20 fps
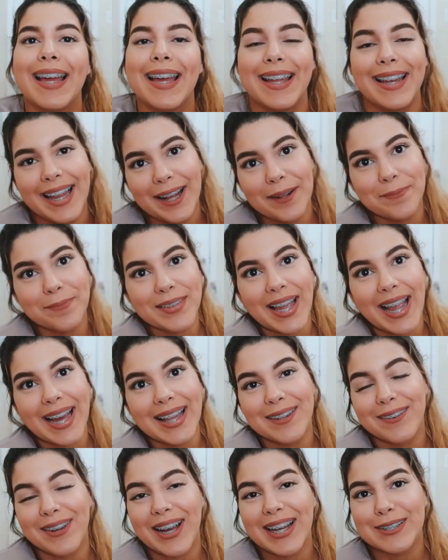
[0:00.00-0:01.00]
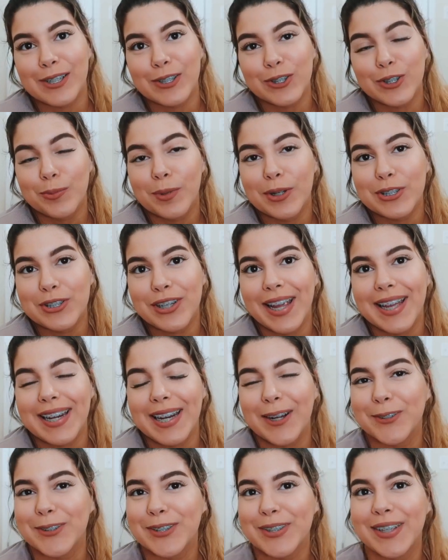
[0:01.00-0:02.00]
and yeah i love you guys all so much
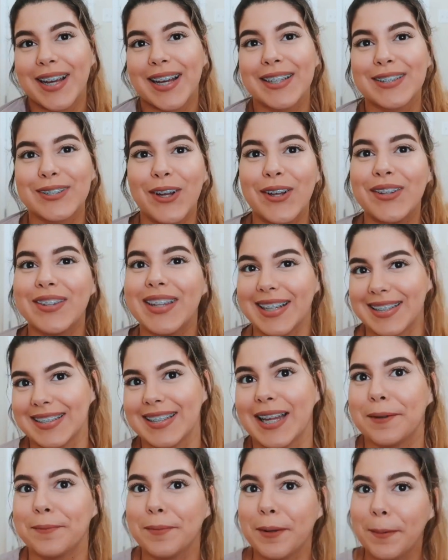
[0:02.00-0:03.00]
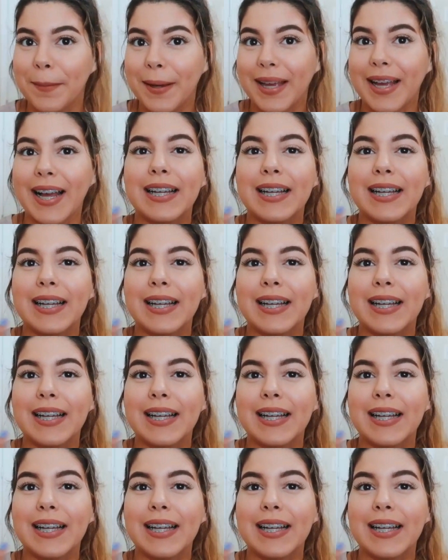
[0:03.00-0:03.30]
and i will see you guys all next time bye